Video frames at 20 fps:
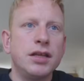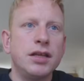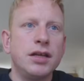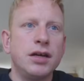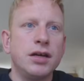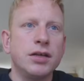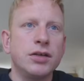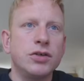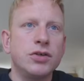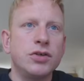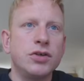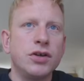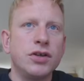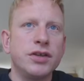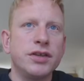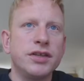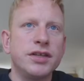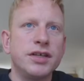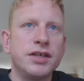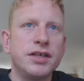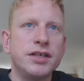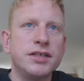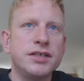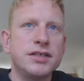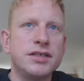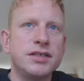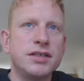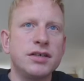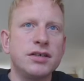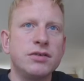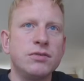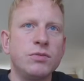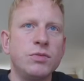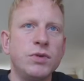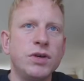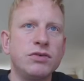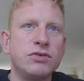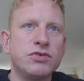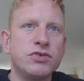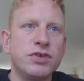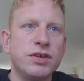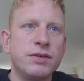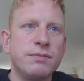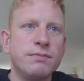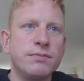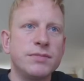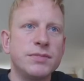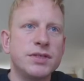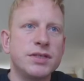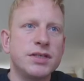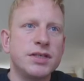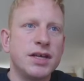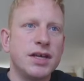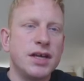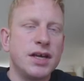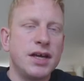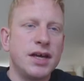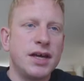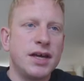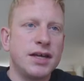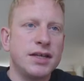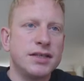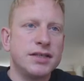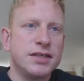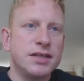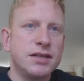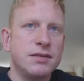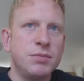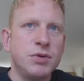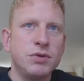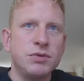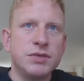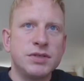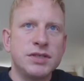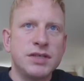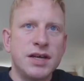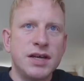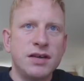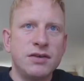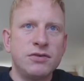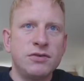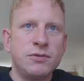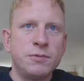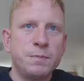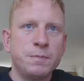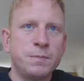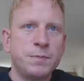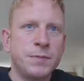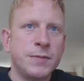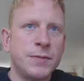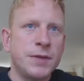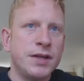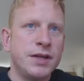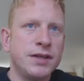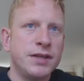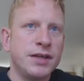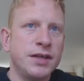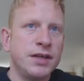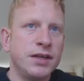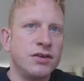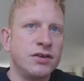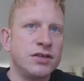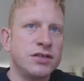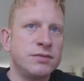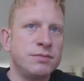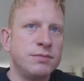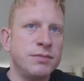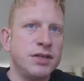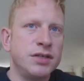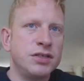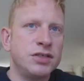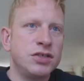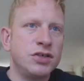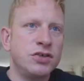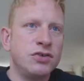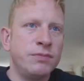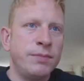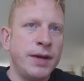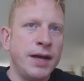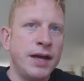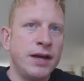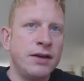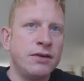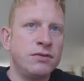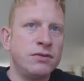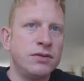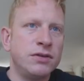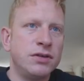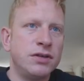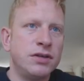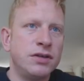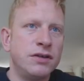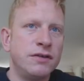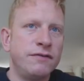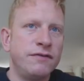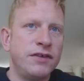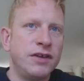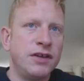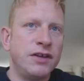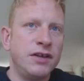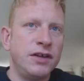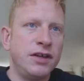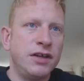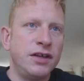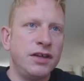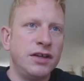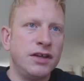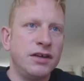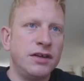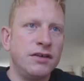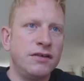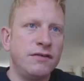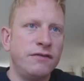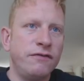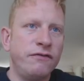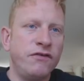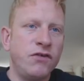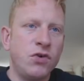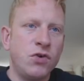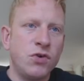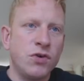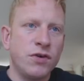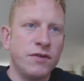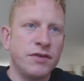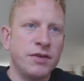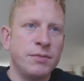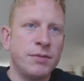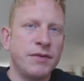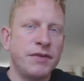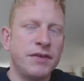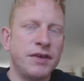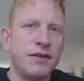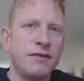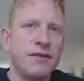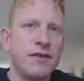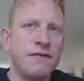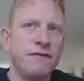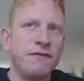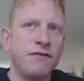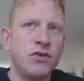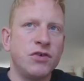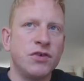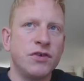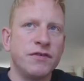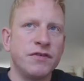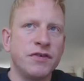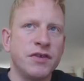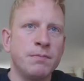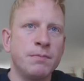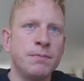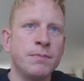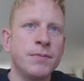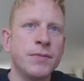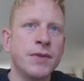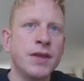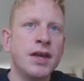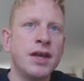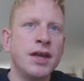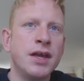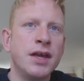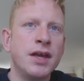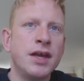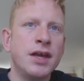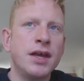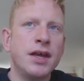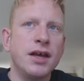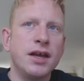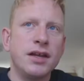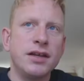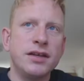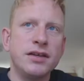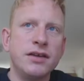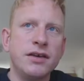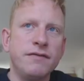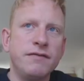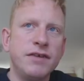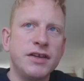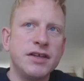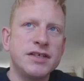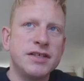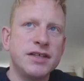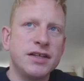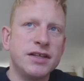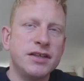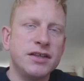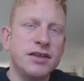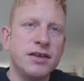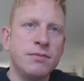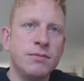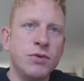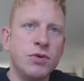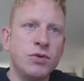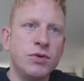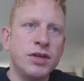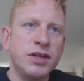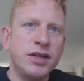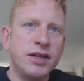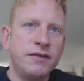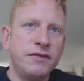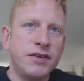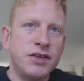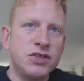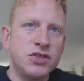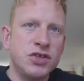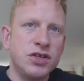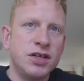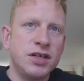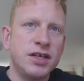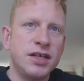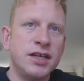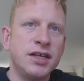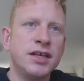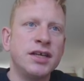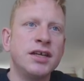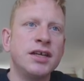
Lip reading: I got these wheel trims at a boot sale. I think it cost me £2 for the 4 of them. I think I've got 4 of them, and I've listed them all individually.